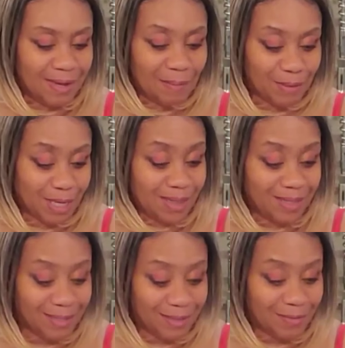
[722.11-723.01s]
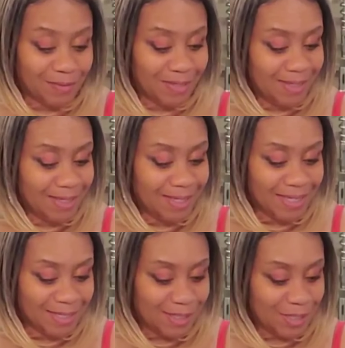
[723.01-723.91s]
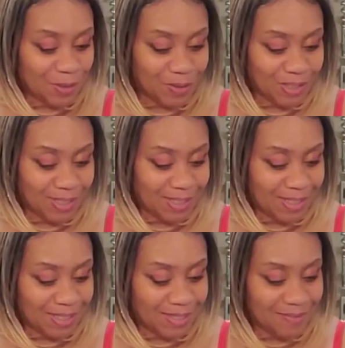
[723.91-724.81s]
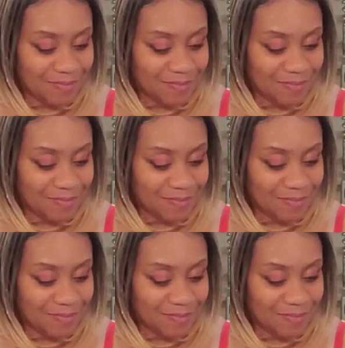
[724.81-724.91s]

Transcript: I'm telling you. It's so easy.